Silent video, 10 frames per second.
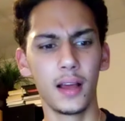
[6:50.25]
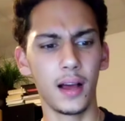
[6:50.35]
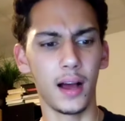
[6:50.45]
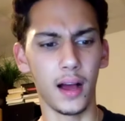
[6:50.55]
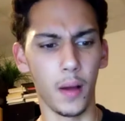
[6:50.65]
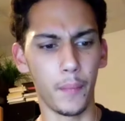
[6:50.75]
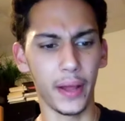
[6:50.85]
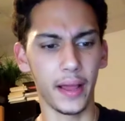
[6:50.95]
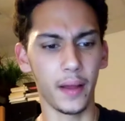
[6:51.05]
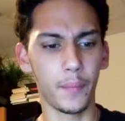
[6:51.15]
Uh,
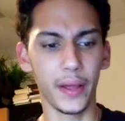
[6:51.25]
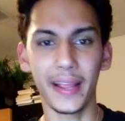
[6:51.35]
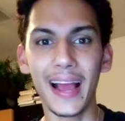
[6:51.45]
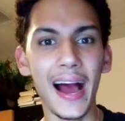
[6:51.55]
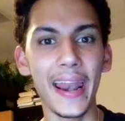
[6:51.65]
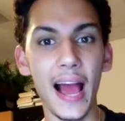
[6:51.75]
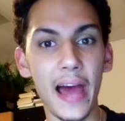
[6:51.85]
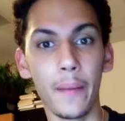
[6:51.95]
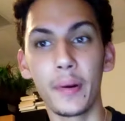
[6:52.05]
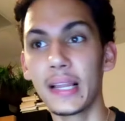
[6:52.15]
but but God
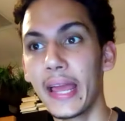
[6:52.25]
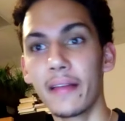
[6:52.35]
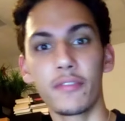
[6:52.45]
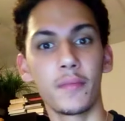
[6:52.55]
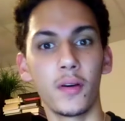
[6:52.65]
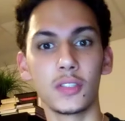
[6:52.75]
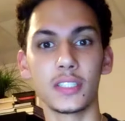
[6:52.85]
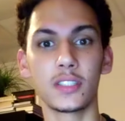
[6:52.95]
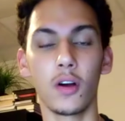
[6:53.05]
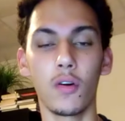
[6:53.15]
had a plan for
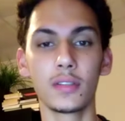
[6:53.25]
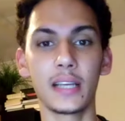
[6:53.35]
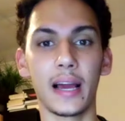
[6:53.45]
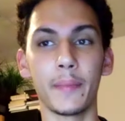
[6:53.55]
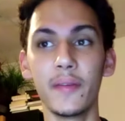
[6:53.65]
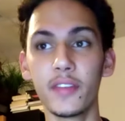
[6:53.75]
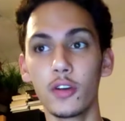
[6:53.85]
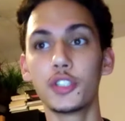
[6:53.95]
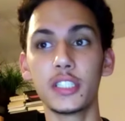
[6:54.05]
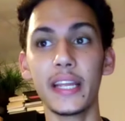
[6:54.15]
Moses the whole time, even
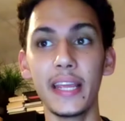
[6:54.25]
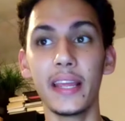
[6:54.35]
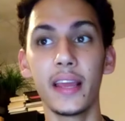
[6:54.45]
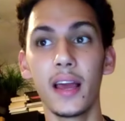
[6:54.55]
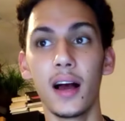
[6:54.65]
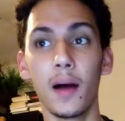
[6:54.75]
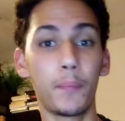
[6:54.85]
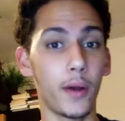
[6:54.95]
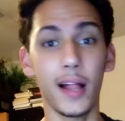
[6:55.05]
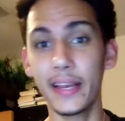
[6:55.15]
though she uh,
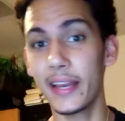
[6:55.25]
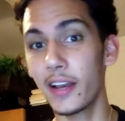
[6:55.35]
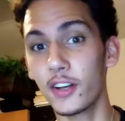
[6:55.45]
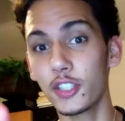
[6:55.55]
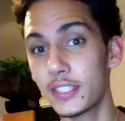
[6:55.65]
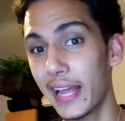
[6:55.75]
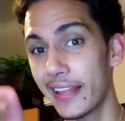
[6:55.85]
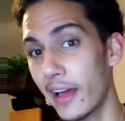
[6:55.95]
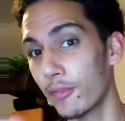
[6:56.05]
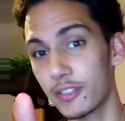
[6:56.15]
probably didn't
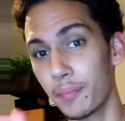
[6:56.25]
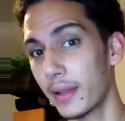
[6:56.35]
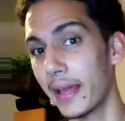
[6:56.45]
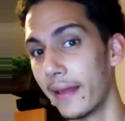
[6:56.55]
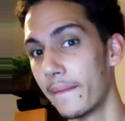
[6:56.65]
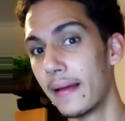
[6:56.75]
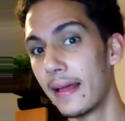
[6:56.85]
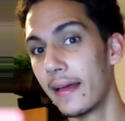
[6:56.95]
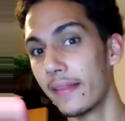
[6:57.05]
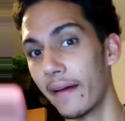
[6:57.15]
understand that was the plan.
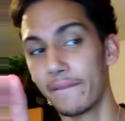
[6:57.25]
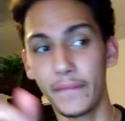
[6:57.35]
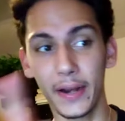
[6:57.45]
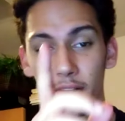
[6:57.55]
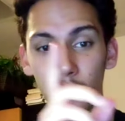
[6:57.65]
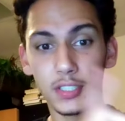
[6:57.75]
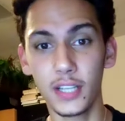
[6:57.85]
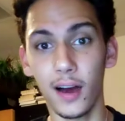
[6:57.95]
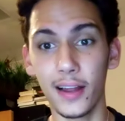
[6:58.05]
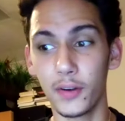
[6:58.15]
That Pharaoh's
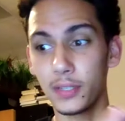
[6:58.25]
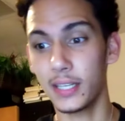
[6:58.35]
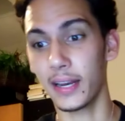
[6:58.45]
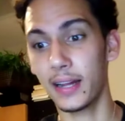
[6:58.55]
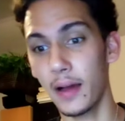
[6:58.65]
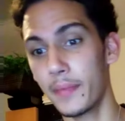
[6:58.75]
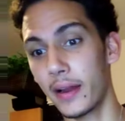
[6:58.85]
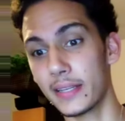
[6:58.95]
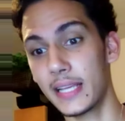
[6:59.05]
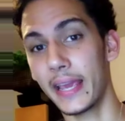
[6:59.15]
daughter was going to come
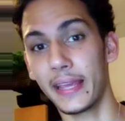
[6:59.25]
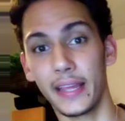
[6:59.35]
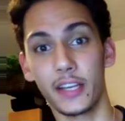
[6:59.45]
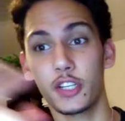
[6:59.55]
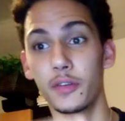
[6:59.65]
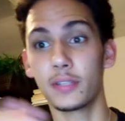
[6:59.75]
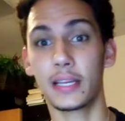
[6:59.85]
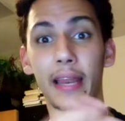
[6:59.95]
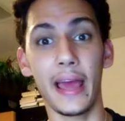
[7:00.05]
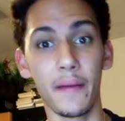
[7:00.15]
down and take it, and she was
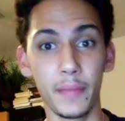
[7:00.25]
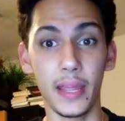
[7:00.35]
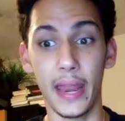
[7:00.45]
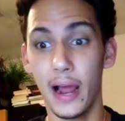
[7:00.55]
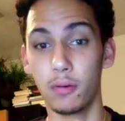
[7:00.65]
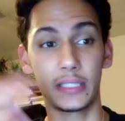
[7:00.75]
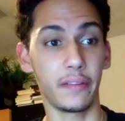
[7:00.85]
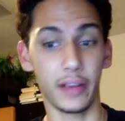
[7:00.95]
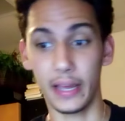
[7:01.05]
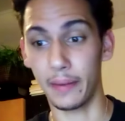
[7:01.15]
going to have me, and I was
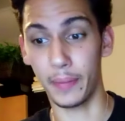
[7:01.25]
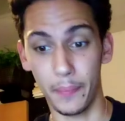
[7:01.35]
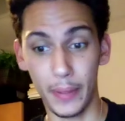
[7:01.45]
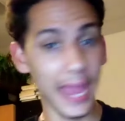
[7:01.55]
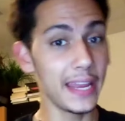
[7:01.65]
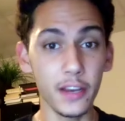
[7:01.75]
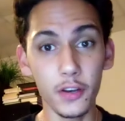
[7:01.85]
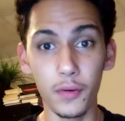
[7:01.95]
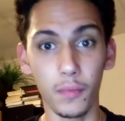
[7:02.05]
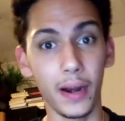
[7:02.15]
even going paid to
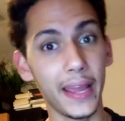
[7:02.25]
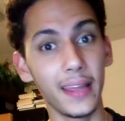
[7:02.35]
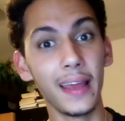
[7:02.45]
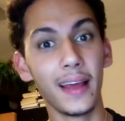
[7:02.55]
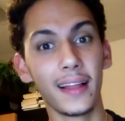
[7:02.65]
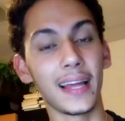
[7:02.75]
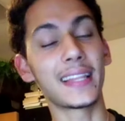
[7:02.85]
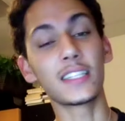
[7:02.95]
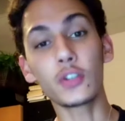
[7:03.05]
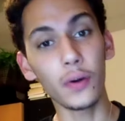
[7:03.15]
do right. Like
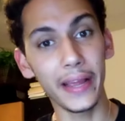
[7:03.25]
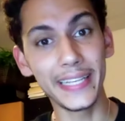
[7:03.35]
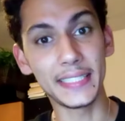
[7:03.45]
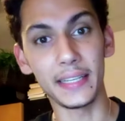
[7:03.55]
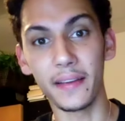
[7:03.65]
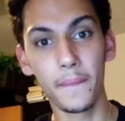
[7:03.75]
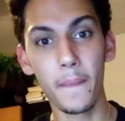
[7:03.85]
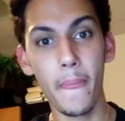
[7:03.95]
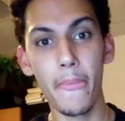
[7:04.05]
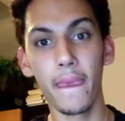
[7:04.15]
that's crazy.
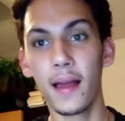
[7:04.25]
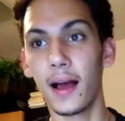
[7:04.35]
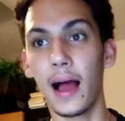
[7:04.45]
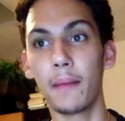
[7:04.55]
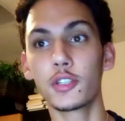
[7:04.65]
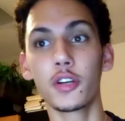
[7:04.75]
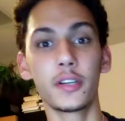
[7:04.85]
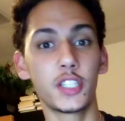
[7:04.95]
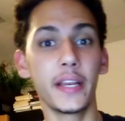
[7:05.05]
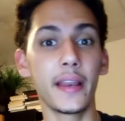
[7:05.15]
Uh, I'm
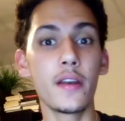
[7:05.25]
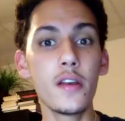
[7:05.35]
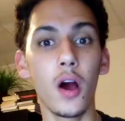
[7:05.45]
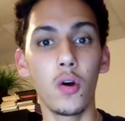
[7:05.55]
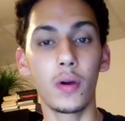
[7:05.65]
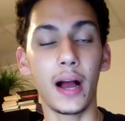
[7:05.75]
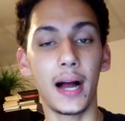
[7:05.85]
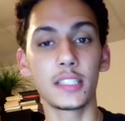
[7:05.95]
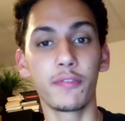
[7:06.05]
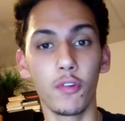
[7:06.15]
sure she didn't know
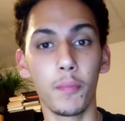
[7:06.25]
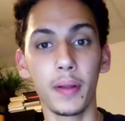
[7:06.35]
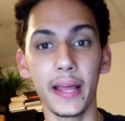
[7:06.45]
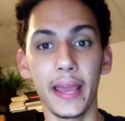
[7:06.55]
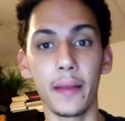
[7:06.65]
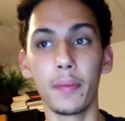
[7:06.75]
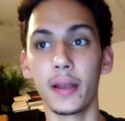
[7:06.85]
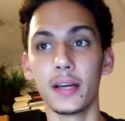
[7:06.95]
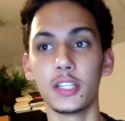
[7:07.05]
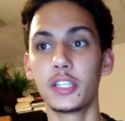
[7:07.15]
God's full plan,
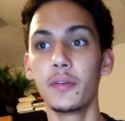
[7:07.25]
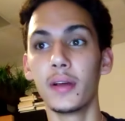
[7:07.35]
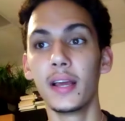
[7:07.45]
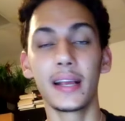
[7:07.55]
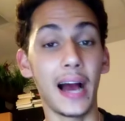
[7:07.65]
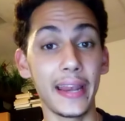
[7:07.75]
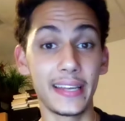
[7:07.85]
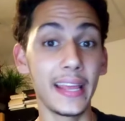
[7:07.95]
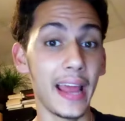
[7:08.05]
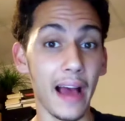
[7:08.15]
but uh, she God
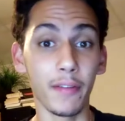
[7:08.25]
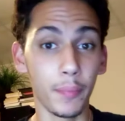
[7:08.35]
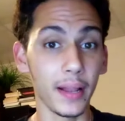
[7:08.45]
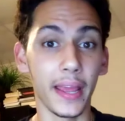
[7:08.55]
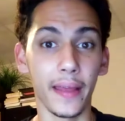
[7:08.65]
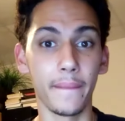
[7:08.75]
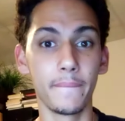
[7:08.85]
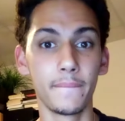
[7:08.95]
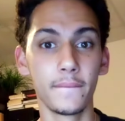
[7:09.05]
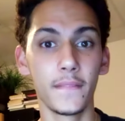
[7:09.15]
did have a plan,
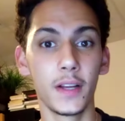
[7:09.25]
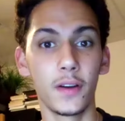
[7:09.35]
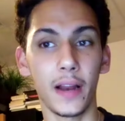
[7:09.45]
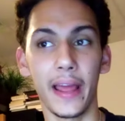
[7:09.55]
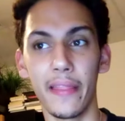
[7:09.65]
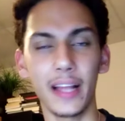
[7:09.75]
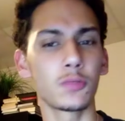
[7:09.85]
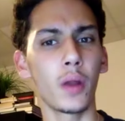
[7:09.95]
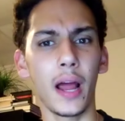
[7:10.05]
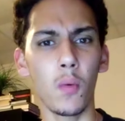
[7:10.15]
right? And
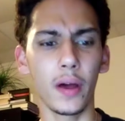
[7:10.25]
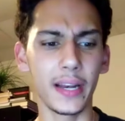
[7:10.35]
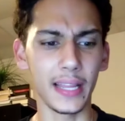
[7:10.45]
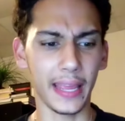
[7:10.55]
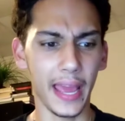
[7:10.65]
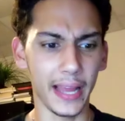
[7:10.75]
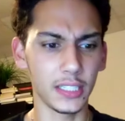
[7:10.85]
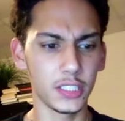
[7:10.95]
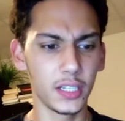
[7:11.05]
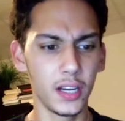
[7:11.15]
that's what I wanted to
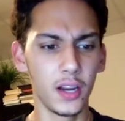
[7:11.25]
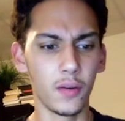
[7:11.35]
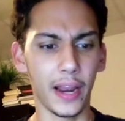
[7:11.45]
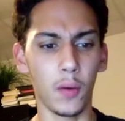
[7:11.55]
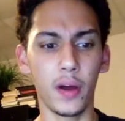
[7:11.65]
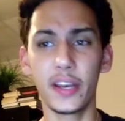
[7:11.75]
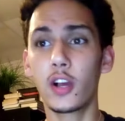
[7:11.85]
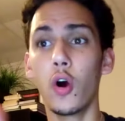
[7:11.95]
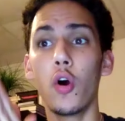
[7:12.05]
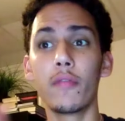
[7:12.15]
catch right? I wanted to
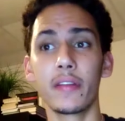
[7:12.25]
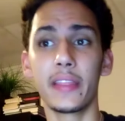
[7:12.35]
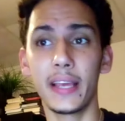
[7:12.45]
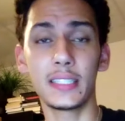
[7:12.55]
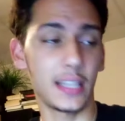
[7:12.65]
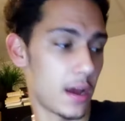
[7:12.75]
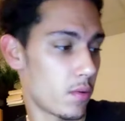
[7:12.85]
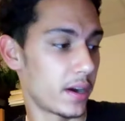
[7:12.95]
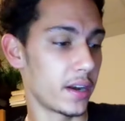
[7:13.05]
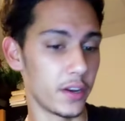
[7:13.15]
go over this and I
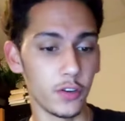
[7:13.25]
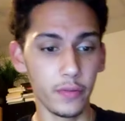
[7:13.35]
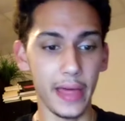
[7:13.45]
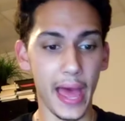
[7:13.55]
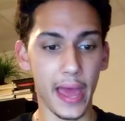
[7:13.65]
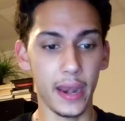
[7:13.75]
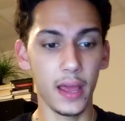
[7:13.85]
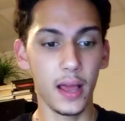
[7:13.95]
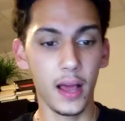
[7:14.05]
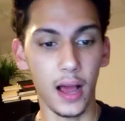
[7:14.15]
wanted to do that
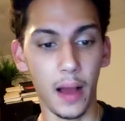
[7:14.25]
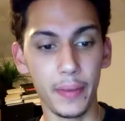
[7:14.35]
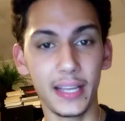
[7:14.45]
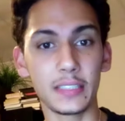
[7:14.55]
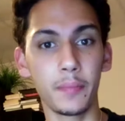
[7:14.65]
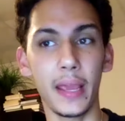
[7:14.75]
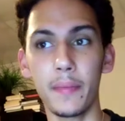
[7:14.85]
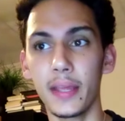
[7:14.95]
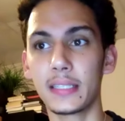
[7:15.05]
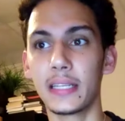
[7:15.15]
uh, because
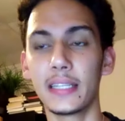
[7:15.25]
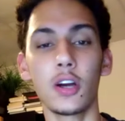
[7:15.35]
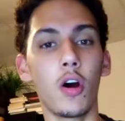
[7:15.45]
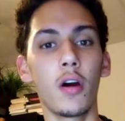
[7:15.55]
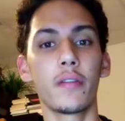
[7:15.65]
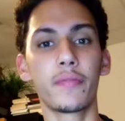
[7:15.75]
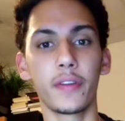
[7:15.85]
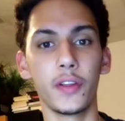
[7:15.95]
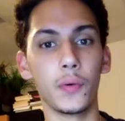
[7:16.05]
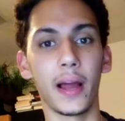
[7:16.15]
maybe it's it's hard
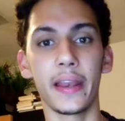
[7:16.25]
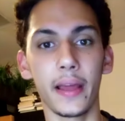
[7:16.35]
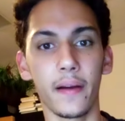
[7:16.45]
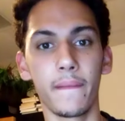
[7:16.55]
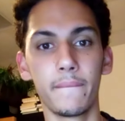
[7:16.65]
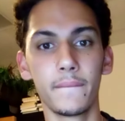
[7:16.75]
for you right now,